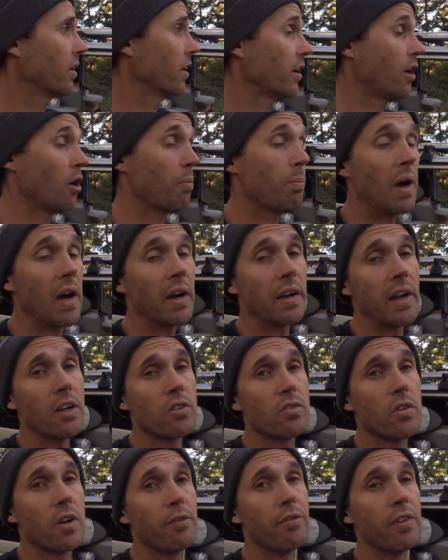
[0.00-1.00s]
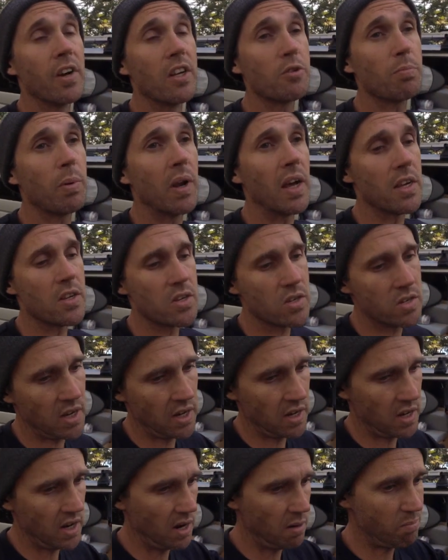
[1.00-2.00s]
to go park outside a friend's place
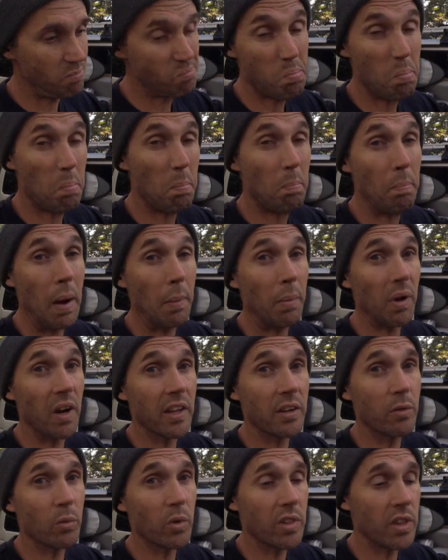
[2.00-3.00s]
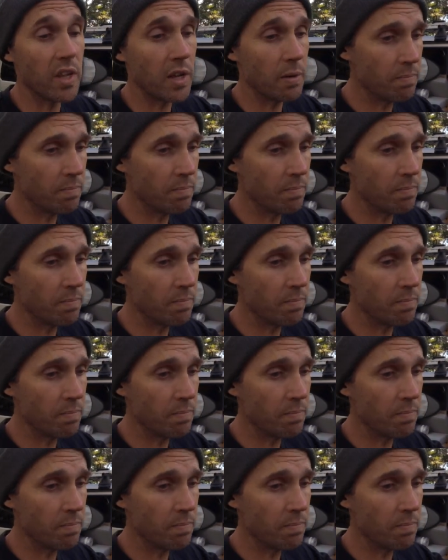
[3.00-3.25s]
and bubble in with them.